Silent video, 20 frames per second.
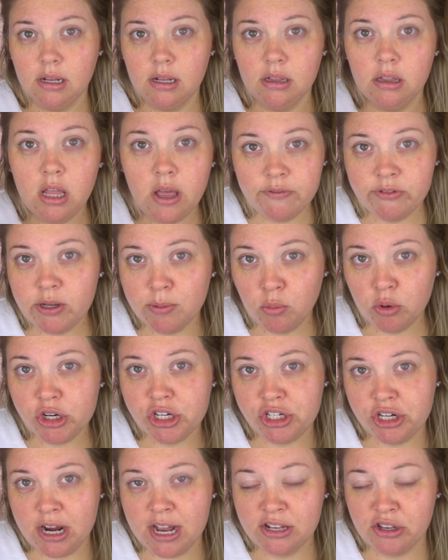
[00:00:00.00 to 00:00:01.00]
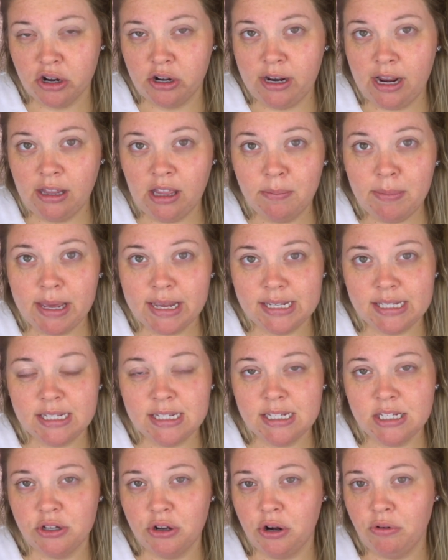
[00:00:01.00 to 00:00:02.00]
love to moisturize on a daily
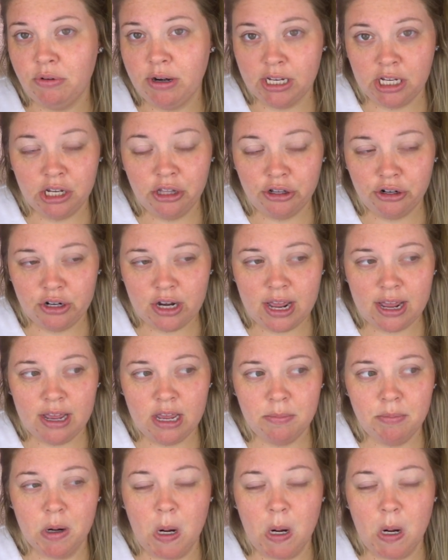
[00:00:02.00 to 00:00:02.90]
basis, on a regular day,